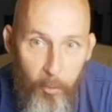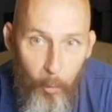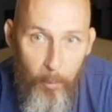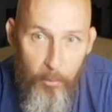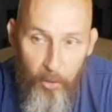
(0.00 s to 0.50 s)

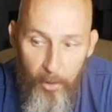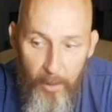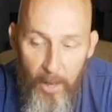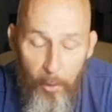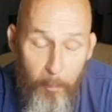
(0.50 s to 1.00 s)
forums
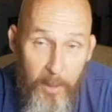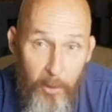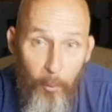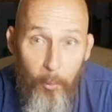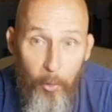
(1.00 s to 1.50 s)
on how to make
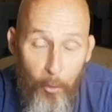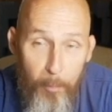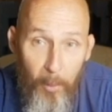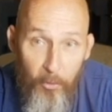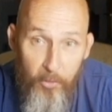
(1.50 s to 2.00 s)
your own
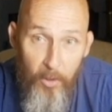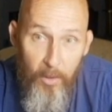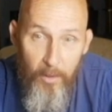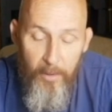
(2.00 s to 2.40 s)
girth belts.